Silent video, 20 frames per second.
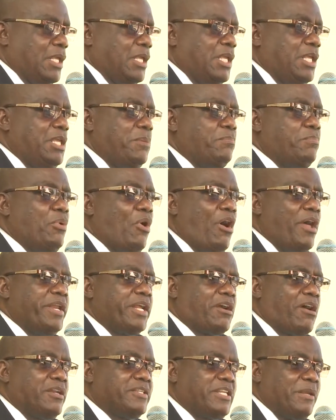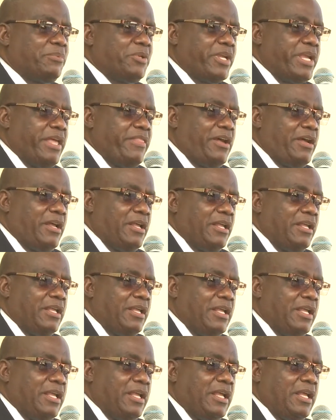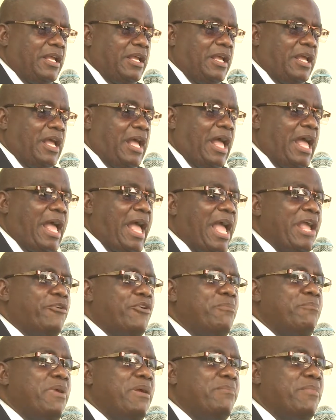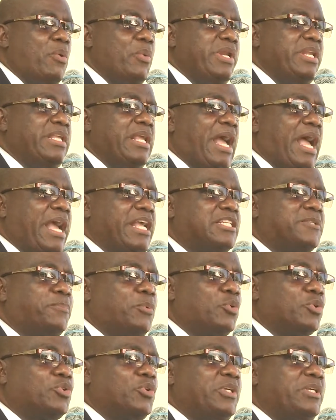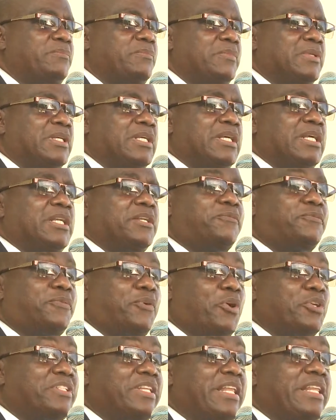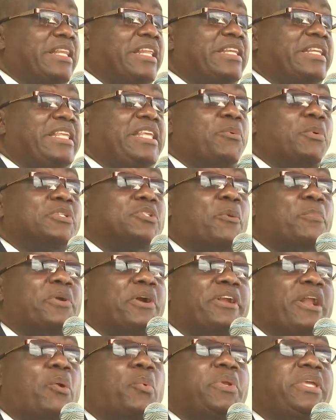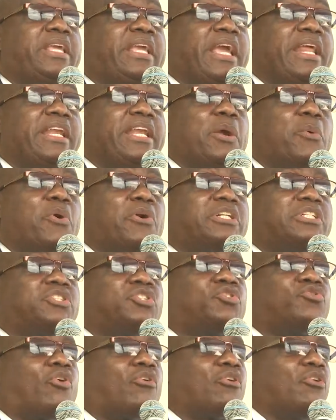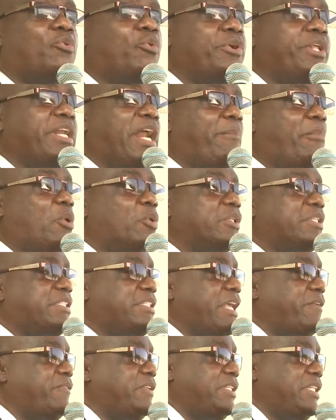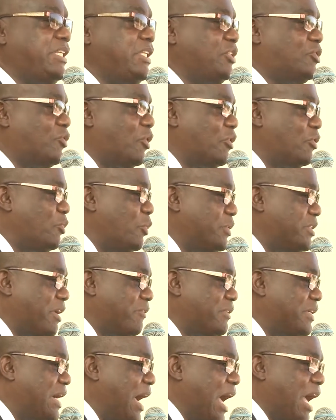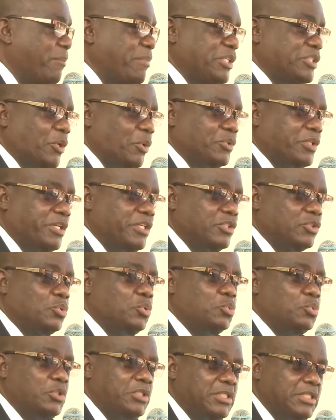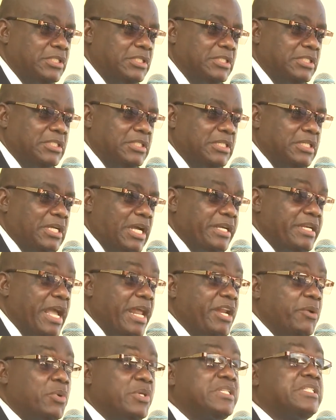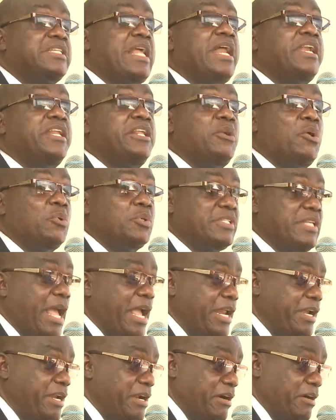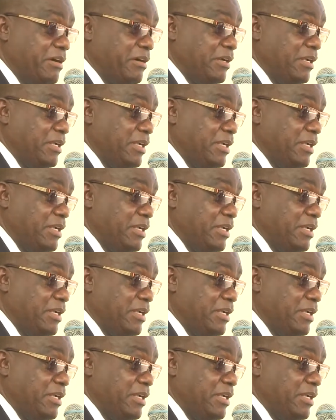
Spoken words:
He brought the concept together. I remember when I spoke to him first. He was up here on a weekend. They were truckloading about 17 truckloads of garbage out of the school. And Danny was standing outside there.